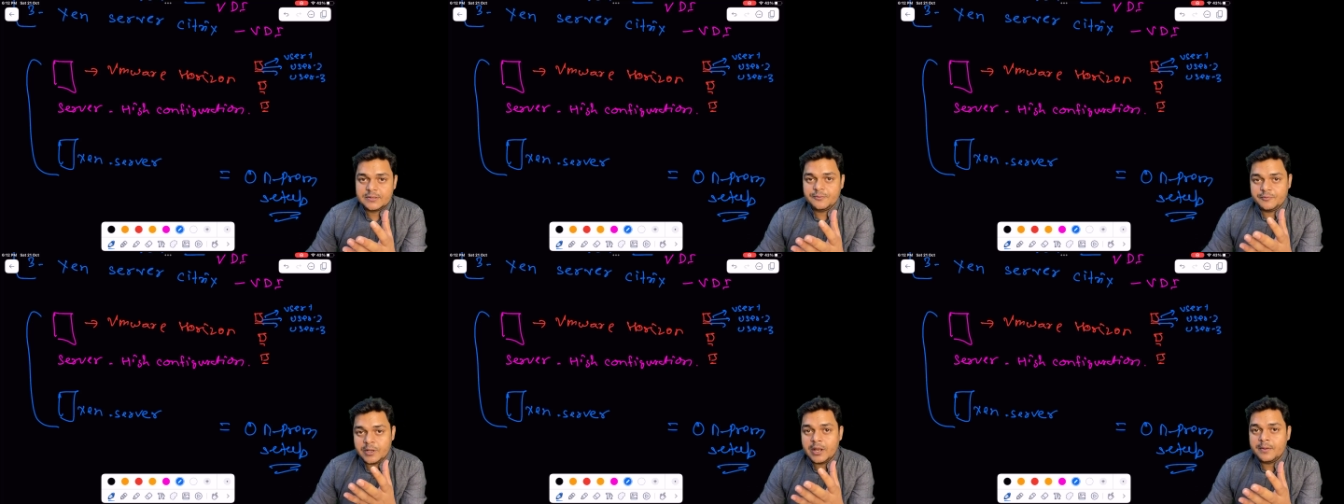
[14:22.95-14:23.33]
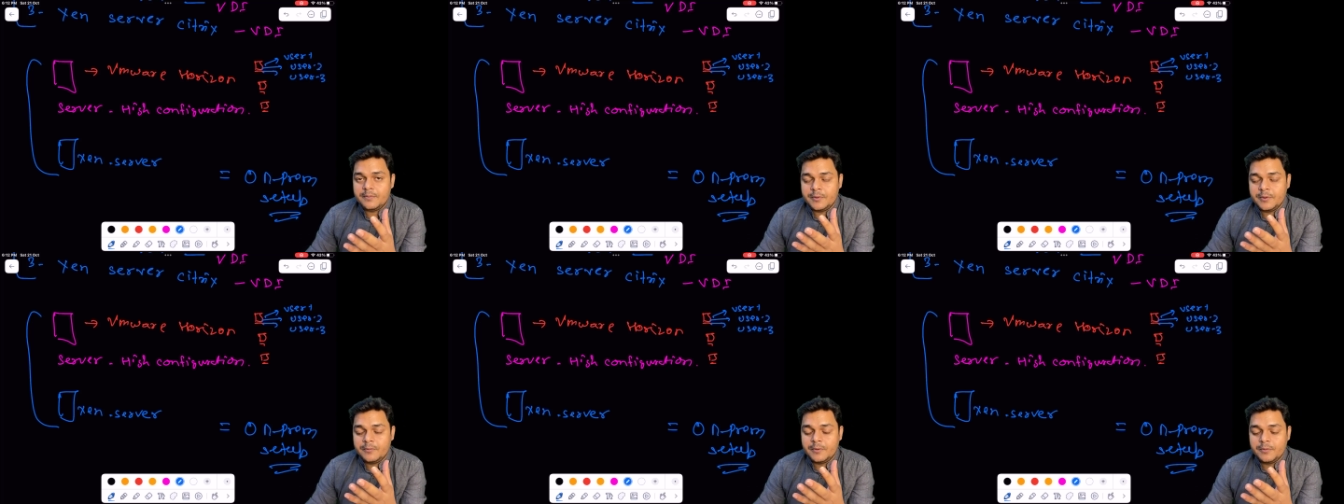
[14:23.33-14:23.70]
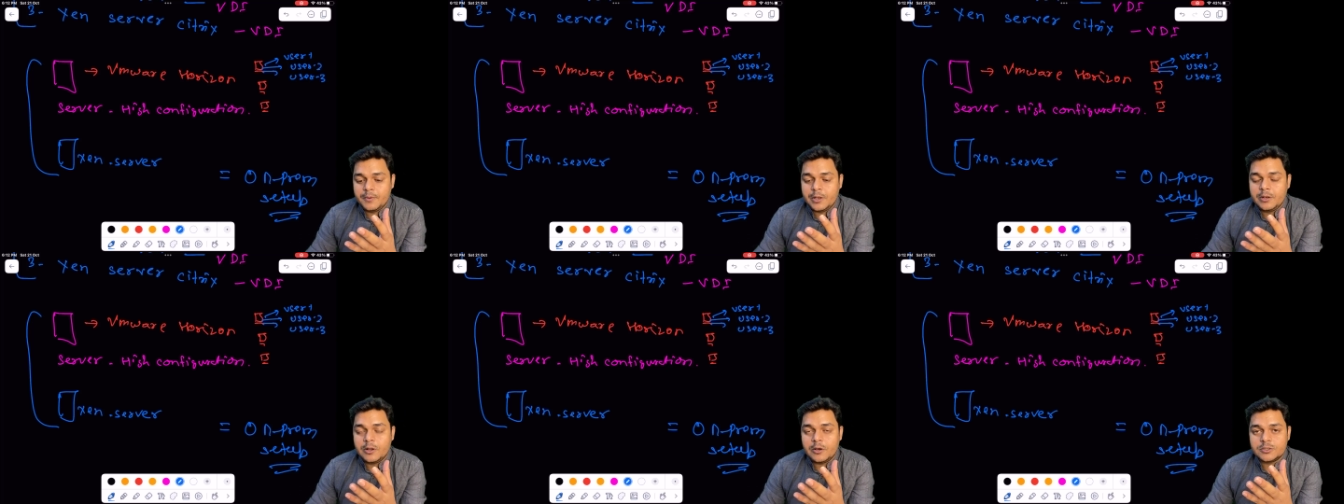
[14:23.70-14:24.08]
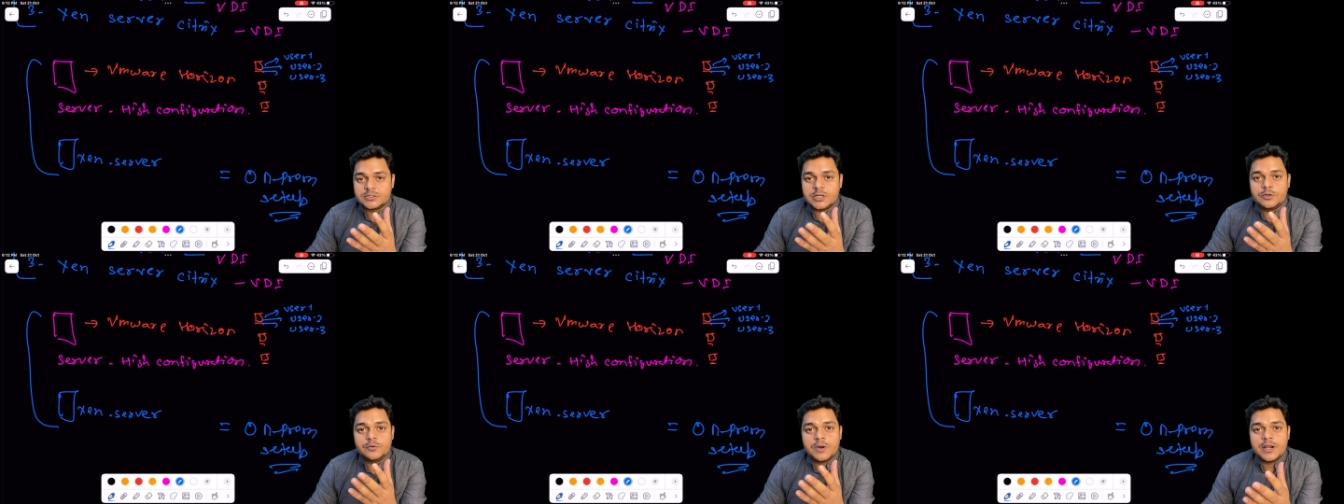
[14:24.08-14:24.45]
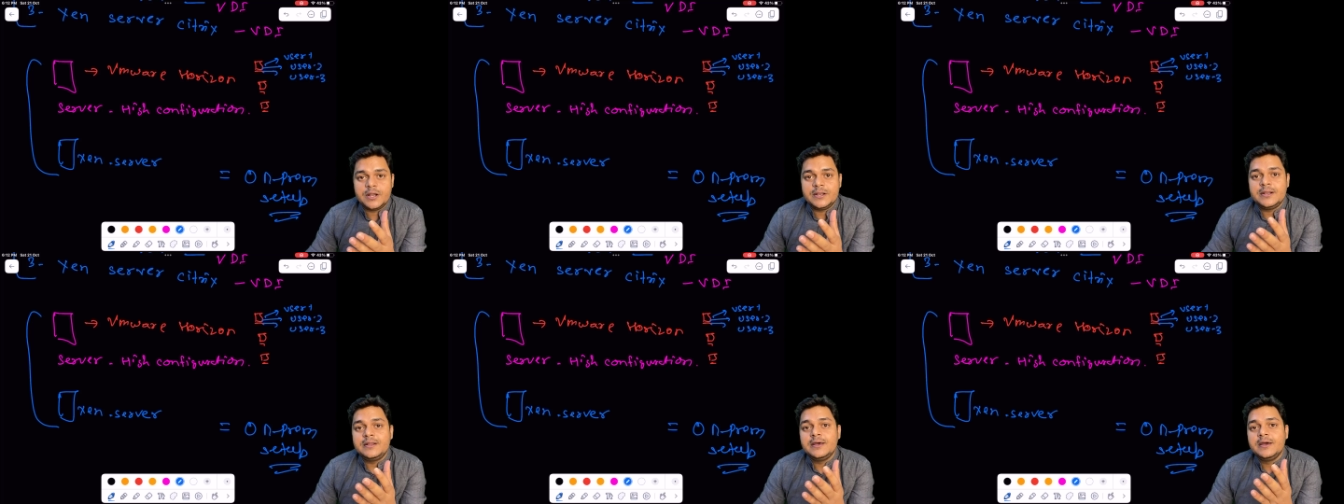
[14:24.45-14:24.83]
We, we, we will lose the
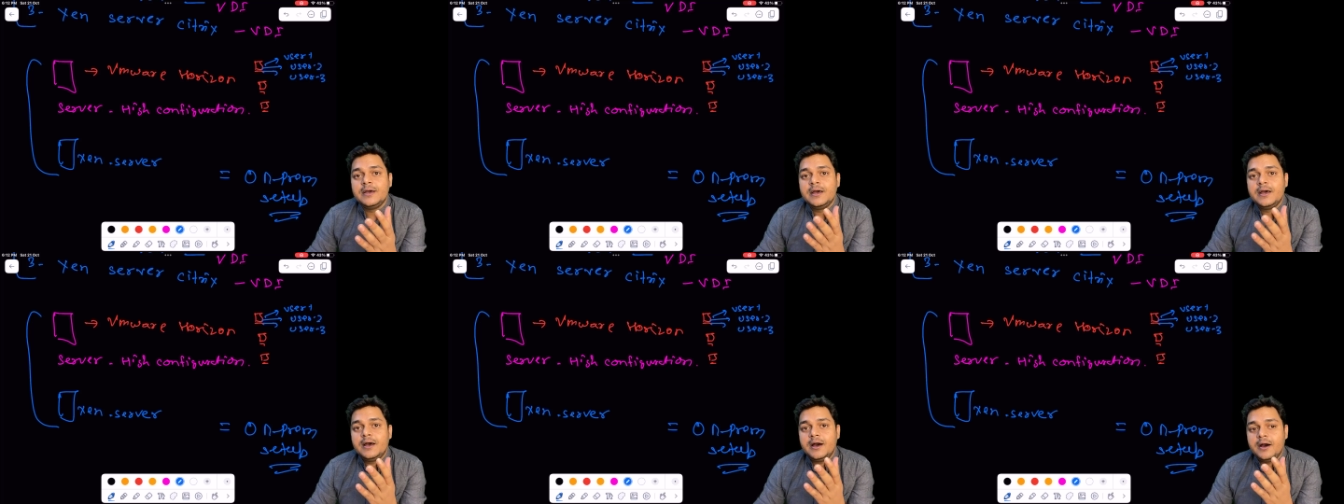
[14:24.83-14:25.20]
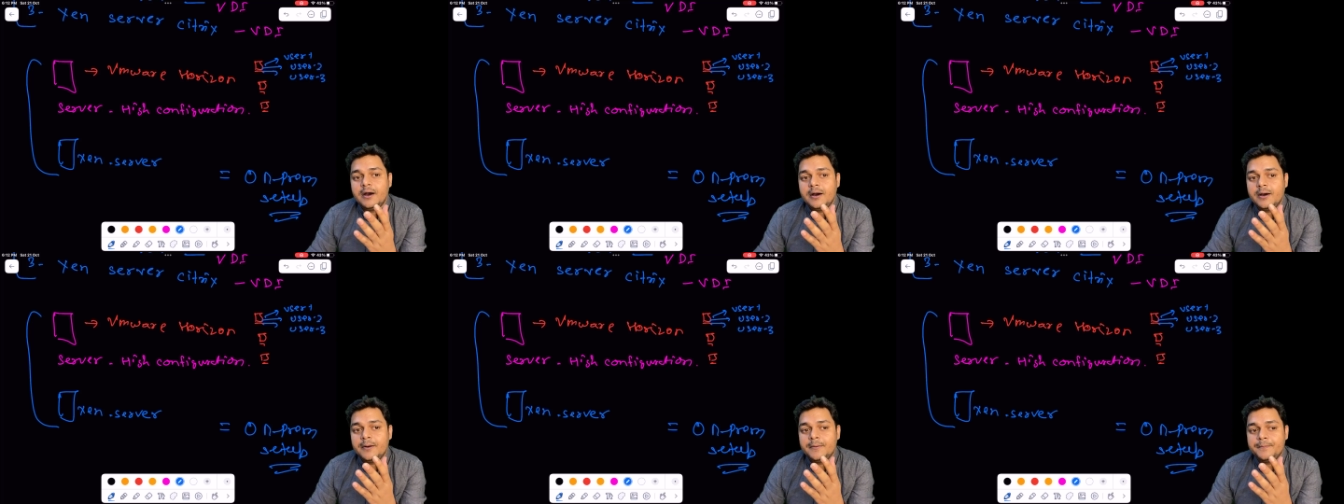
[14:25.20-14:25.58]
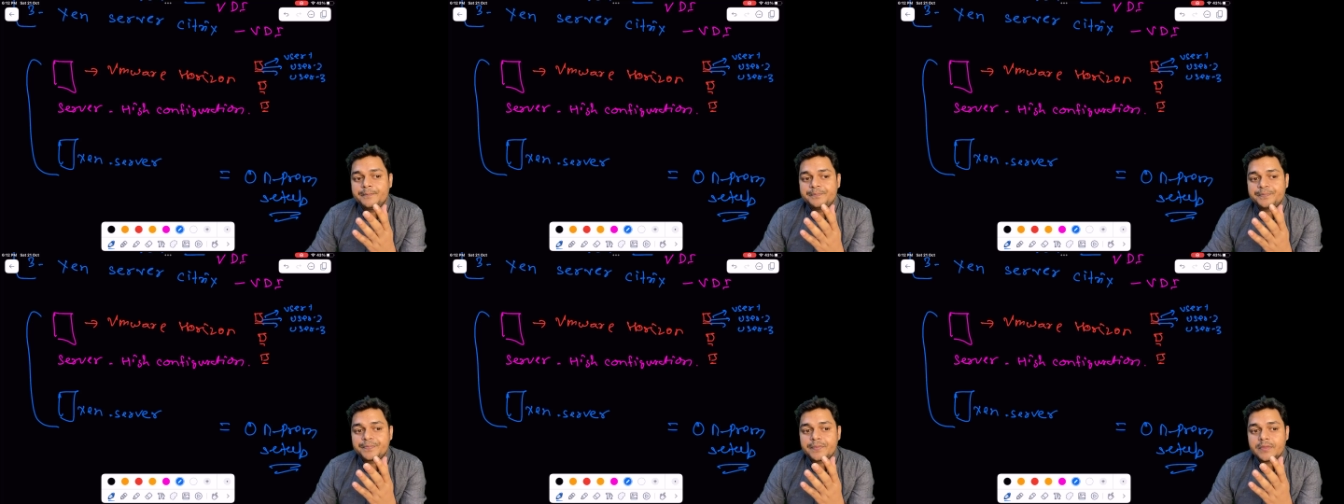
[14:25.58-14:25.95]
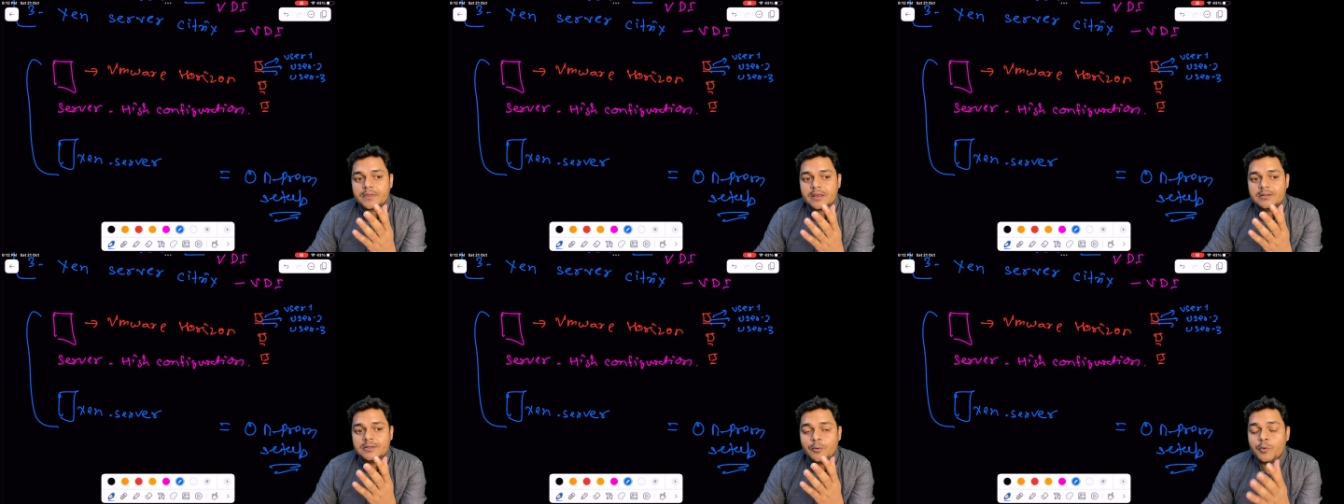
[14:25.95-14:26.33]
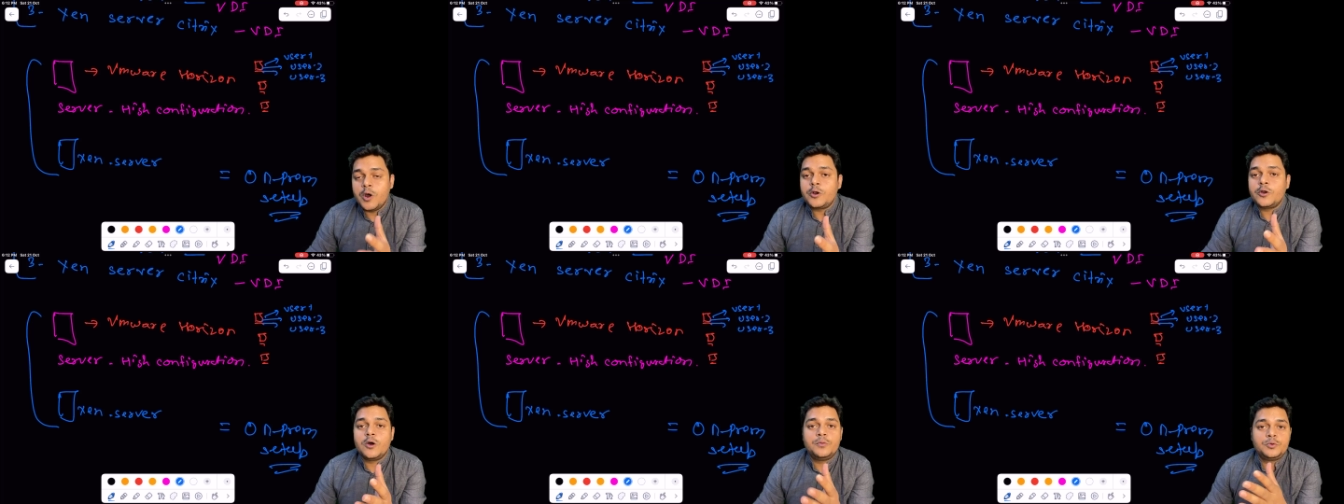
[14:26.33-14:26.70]
200, um, the
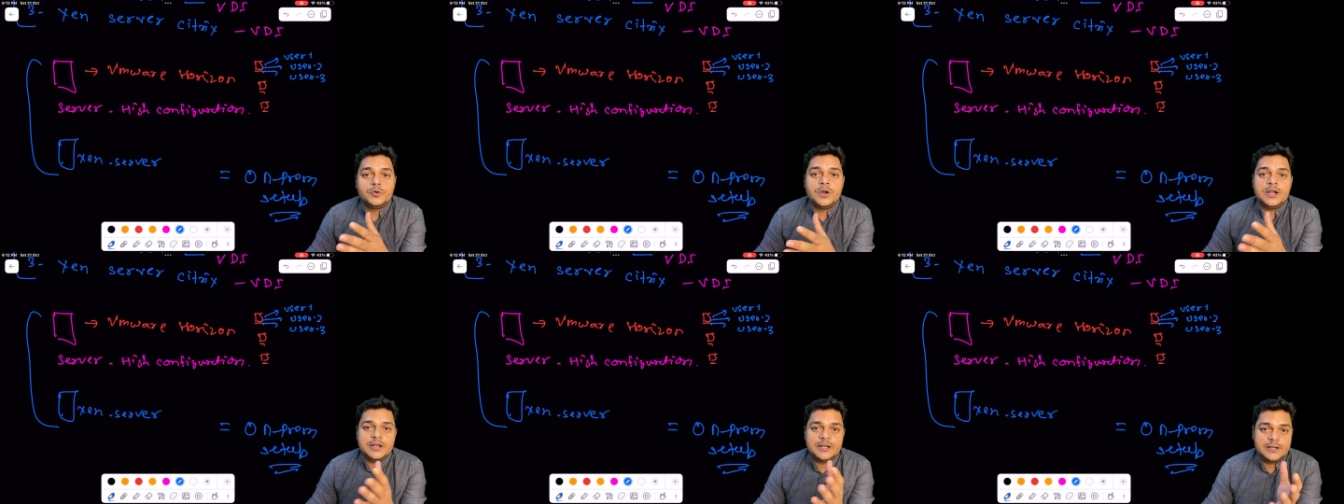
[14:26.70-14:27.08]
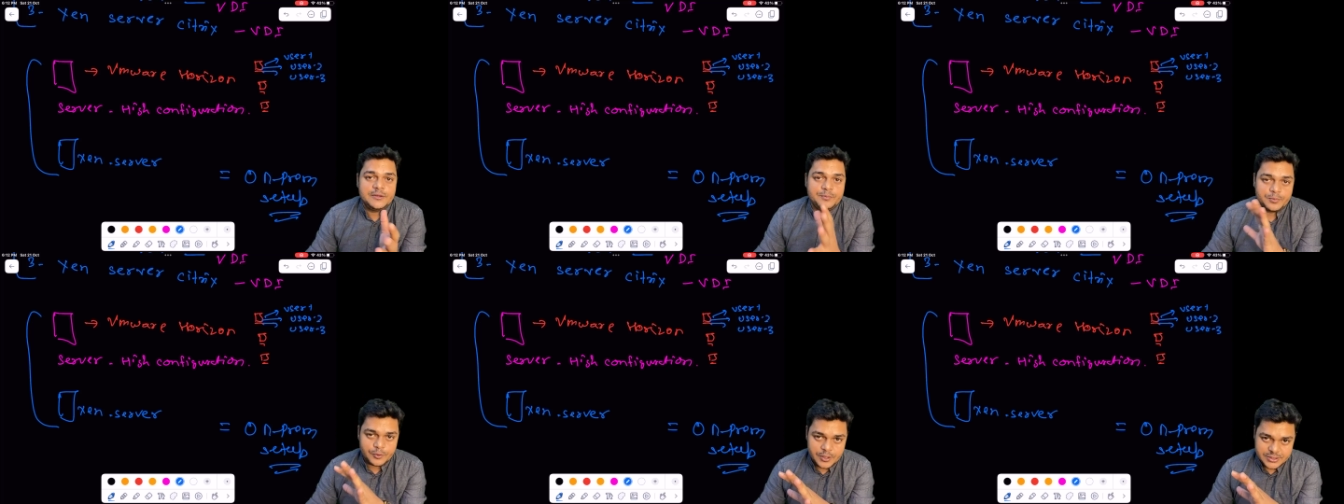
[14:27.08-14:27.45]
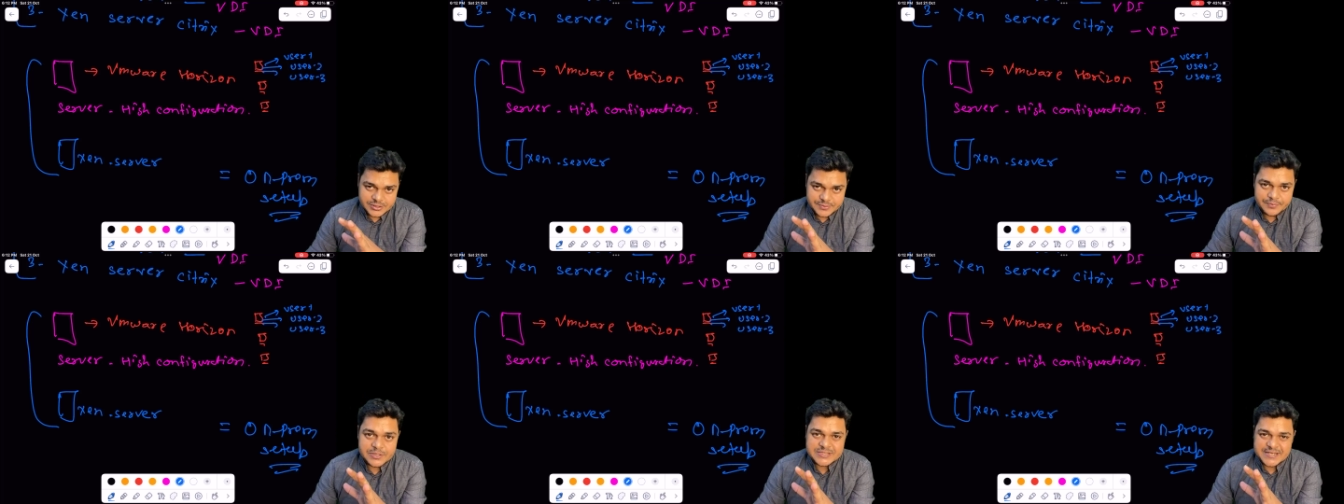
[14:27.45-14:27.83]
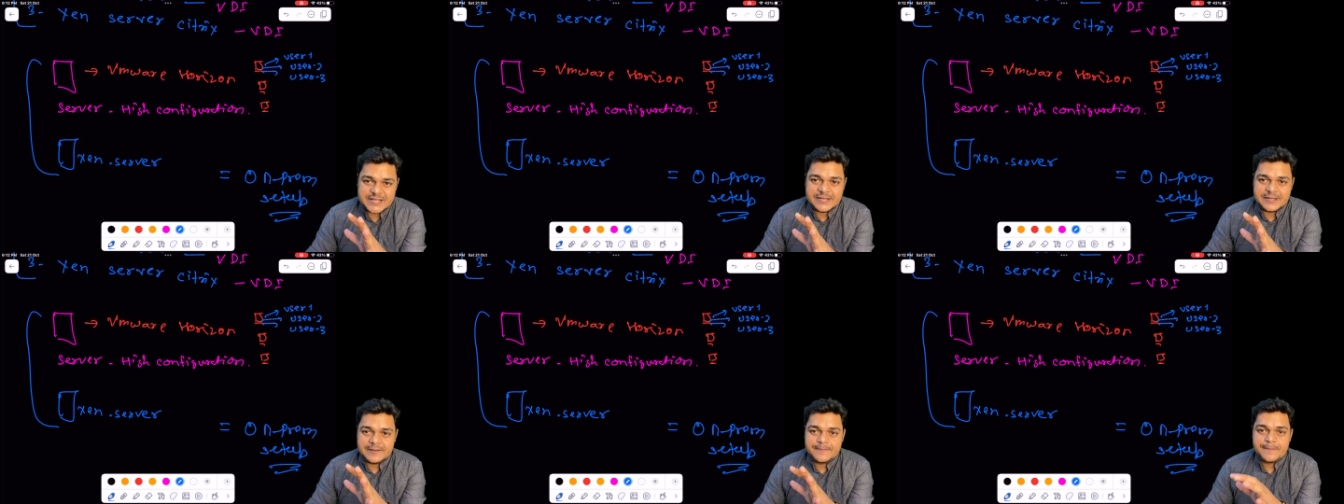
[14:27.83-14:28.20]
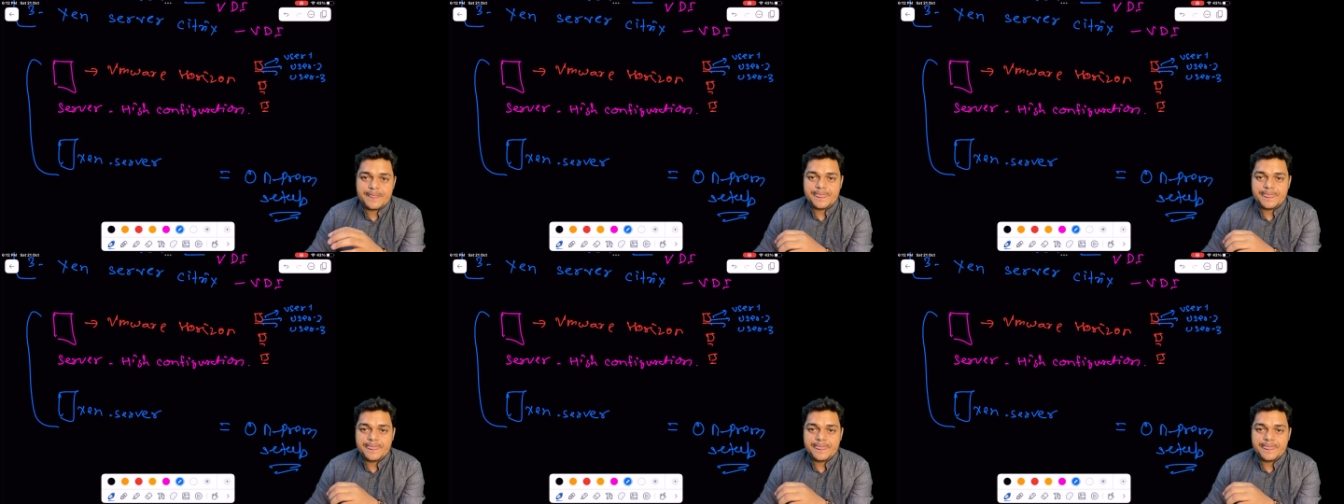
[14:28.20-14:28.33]
work of 200 employees basically.